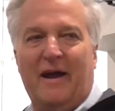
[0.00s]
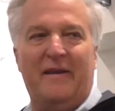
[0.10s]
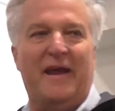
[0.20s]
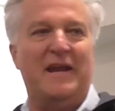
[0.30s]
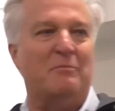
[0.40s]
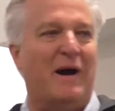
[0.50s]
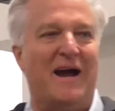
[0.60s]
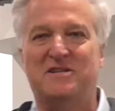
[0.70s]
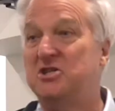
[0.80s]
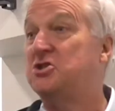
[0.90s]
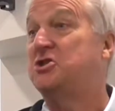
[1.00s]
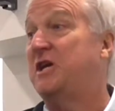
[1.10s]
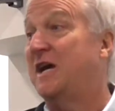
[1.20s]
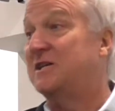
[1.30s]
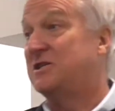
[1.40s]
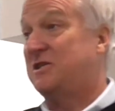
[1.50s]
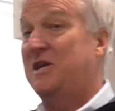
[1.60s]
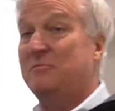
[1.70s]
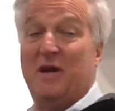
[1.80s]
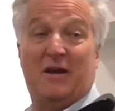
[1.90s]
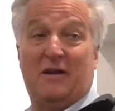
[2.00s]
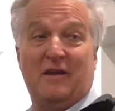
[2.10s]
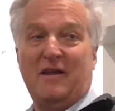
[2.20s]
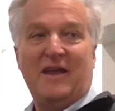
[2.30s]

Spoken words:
and then he buys a CNC mill